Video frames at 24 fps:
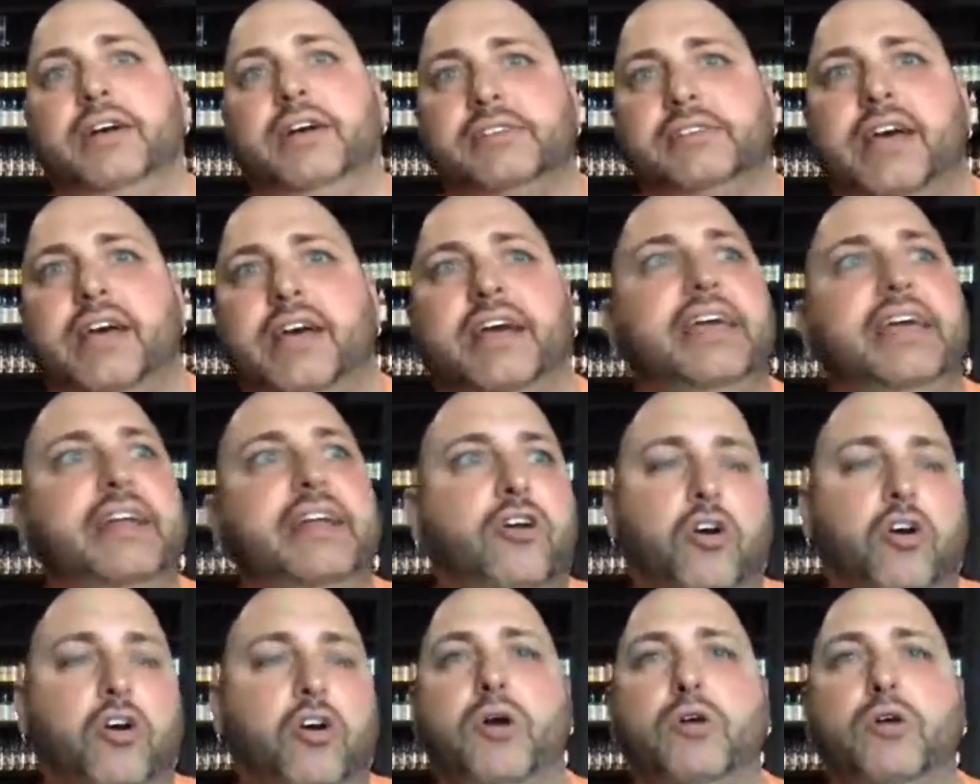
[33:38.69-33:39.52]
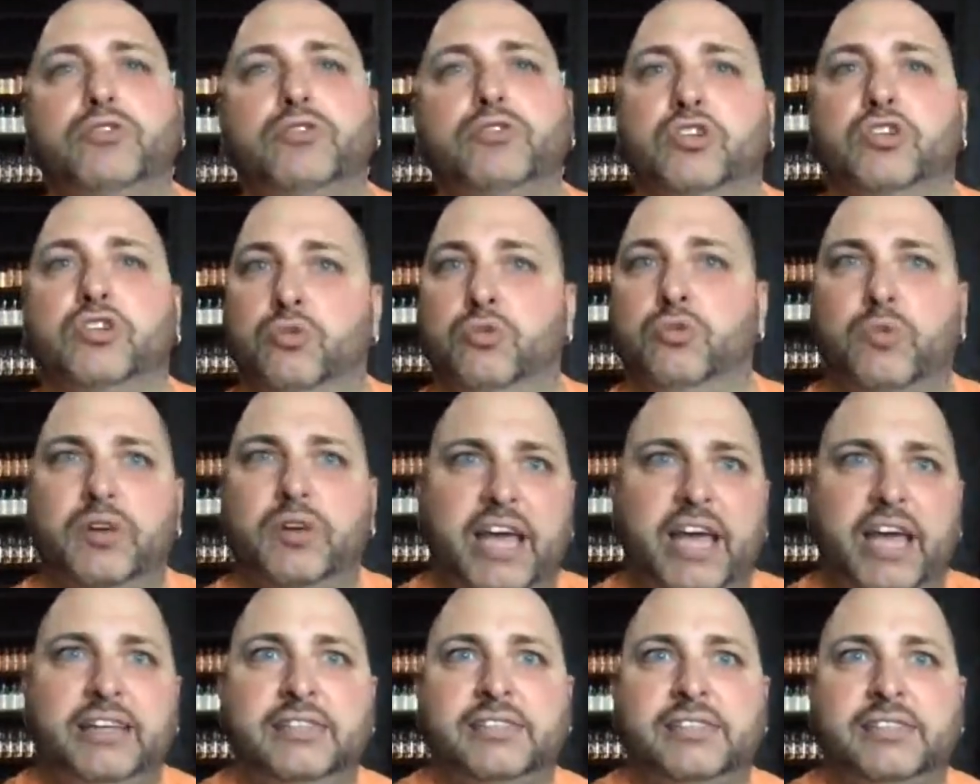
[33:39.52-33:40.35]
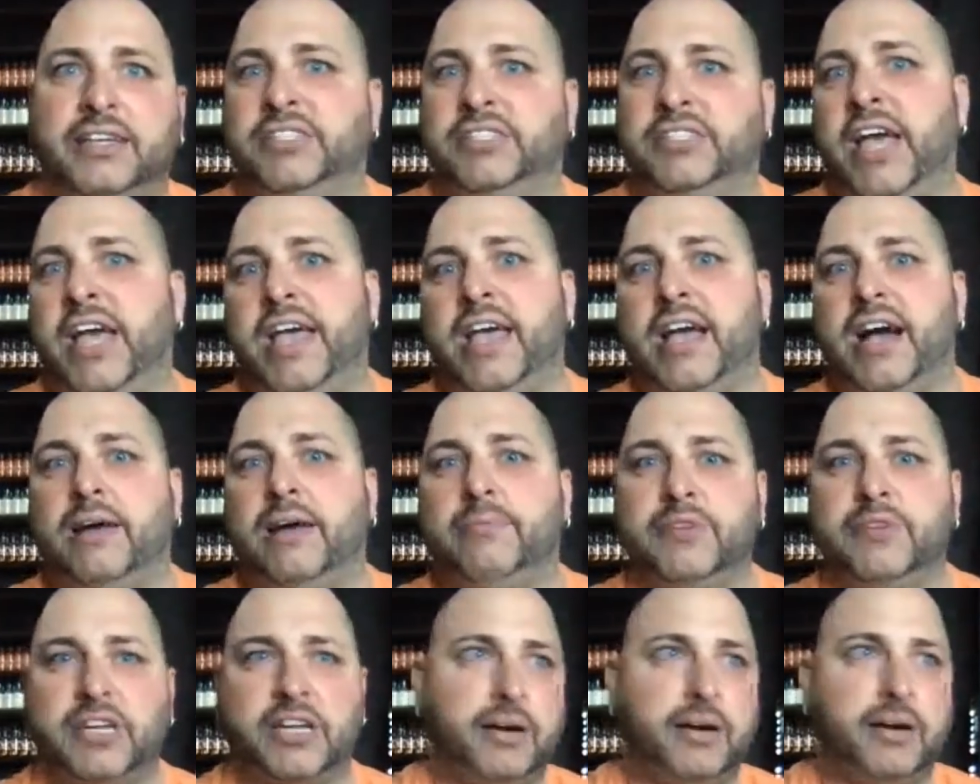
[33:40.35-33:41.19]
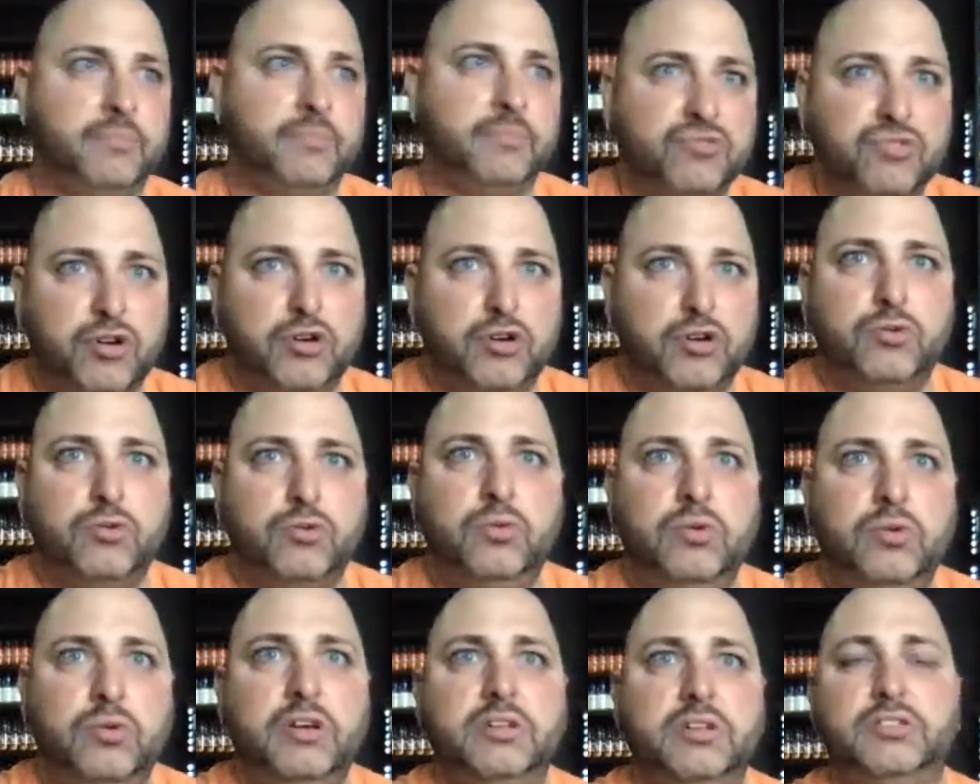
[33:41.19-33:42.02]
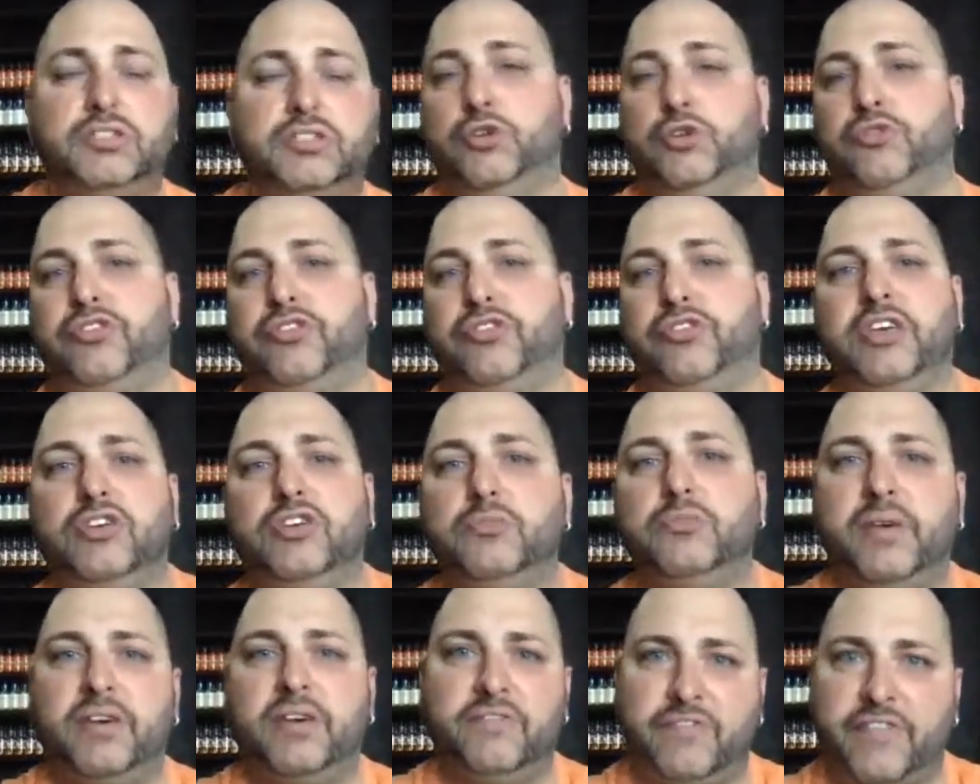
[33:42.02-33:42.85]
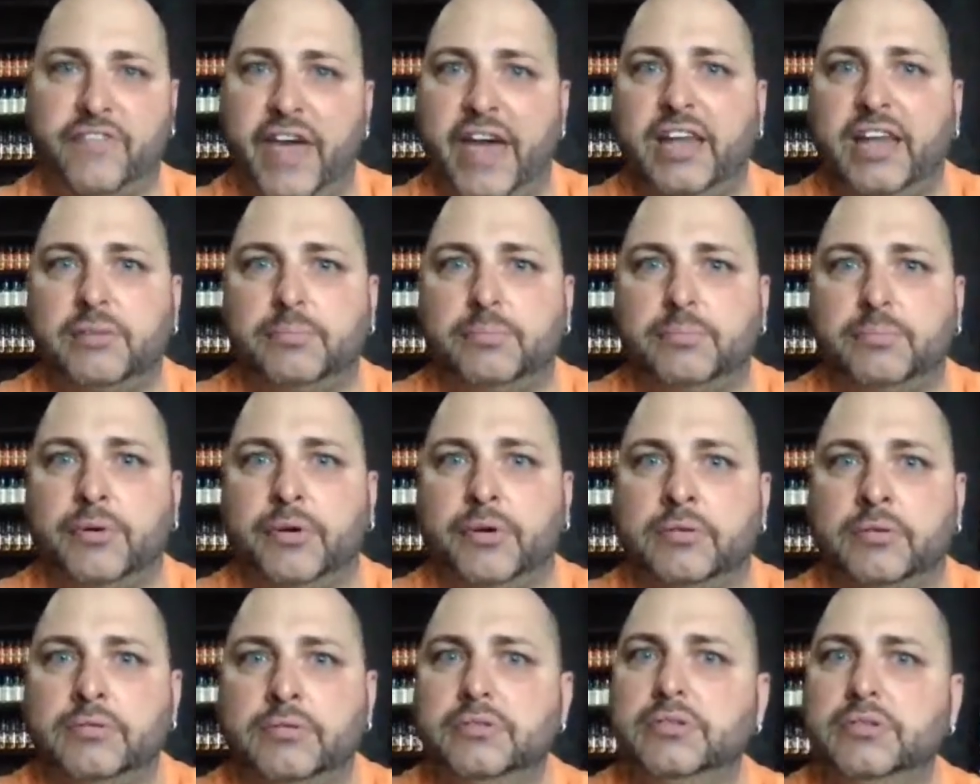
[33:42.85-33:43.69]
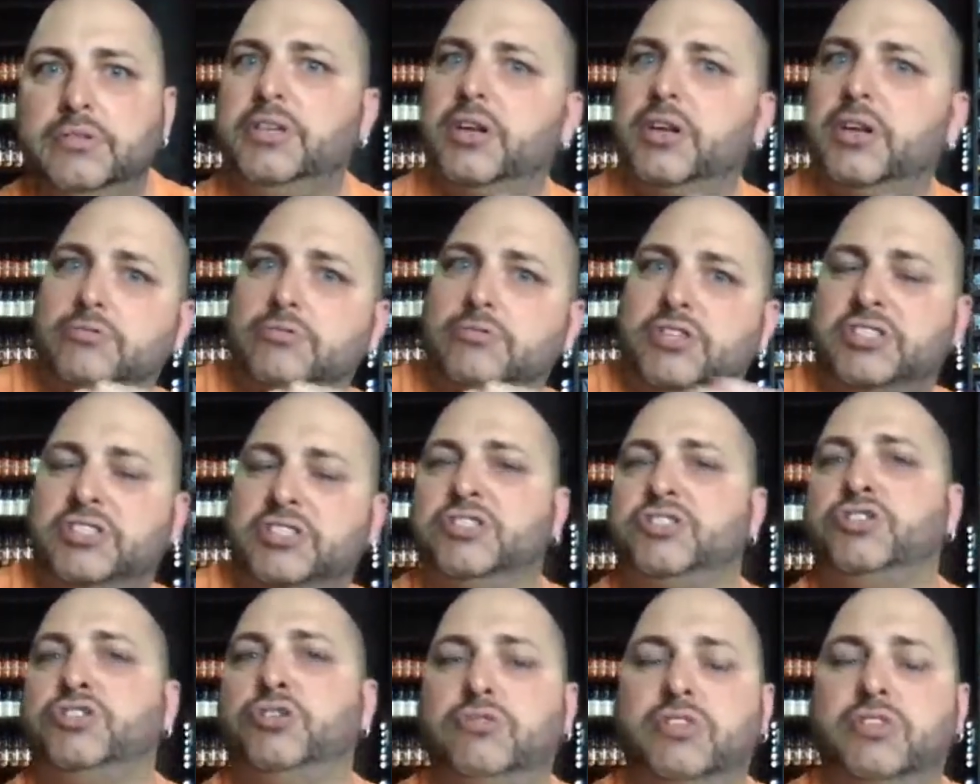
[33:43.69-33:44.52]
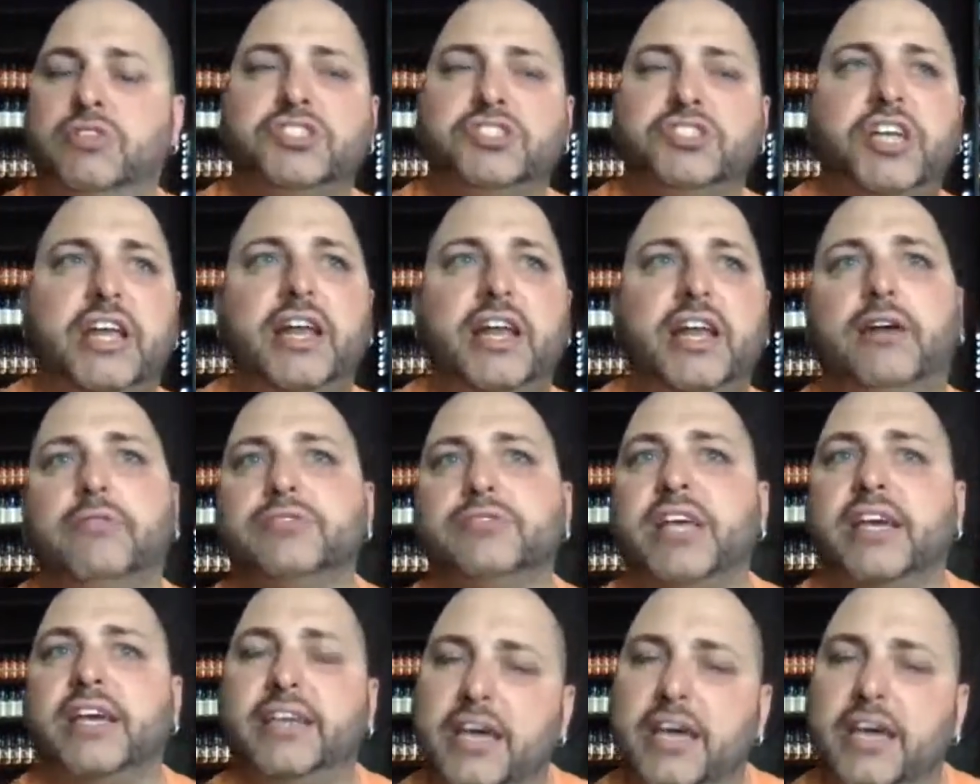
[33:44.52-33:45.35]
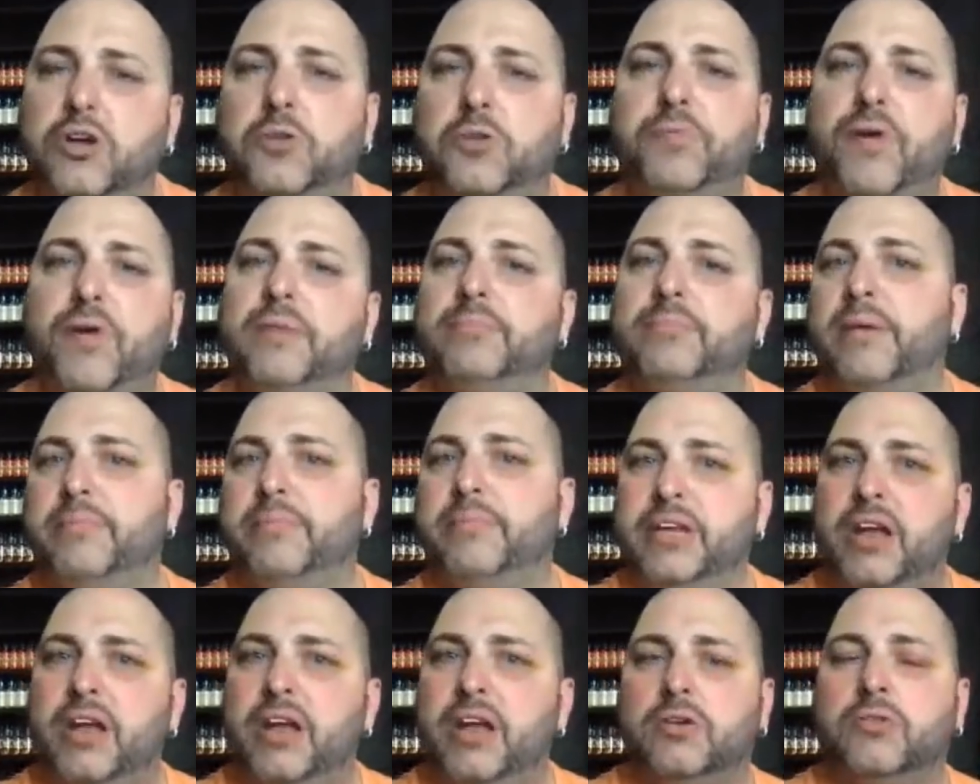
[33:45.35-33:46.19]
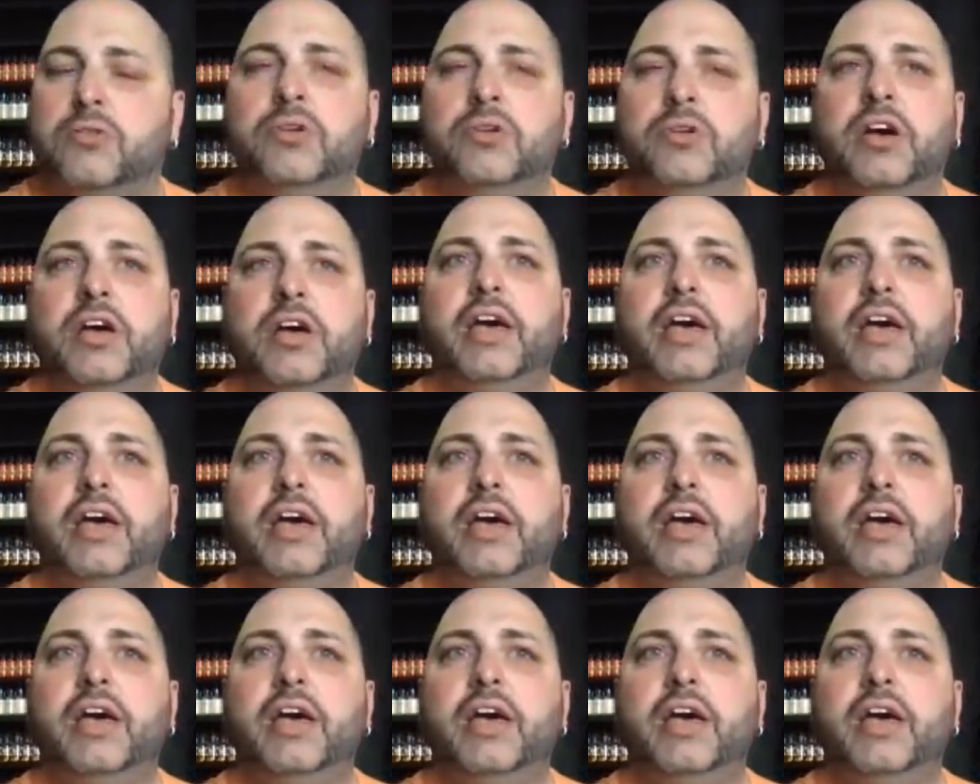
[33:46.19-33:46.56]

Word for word: I get all emotional. The one day he's like, Jay, I'm gonna come through. Do you think you'd be available? You know, just to shoot the shit. I was like, yeah, no problem. Let me know.